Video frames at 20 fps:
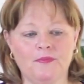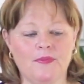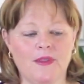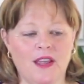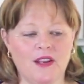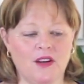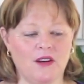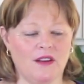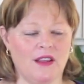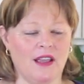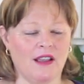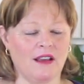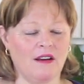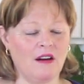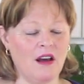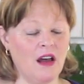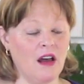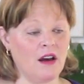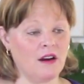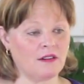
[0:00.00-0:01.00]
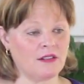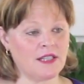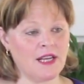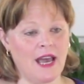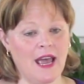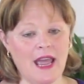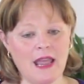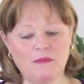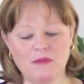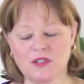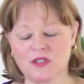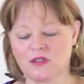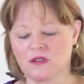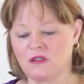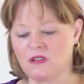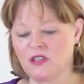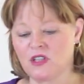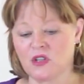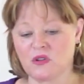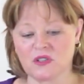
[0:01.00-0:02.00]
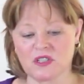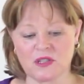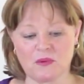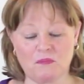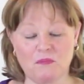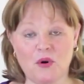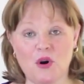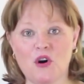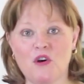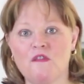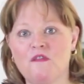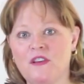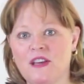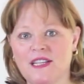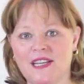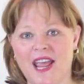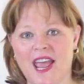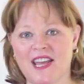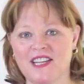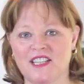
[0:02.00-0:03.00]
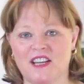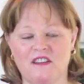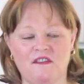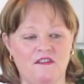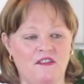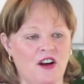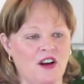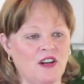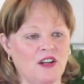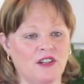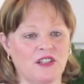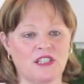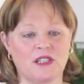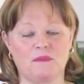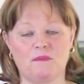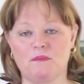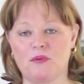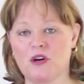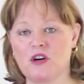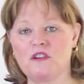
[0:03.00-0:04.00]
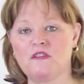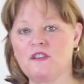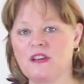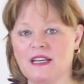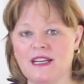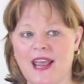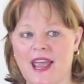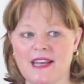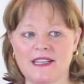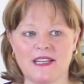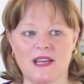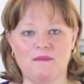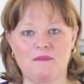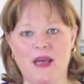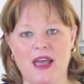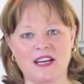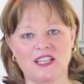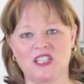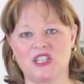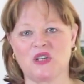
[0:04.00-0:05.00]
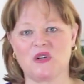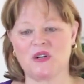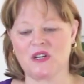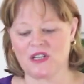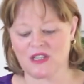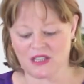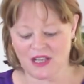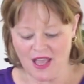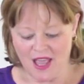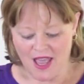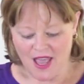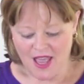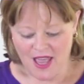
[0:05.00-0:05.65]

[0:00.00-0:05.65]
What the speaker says: And you're like, oh, thyme is, it's the perfect antifungal. It's the perfect antibacterial.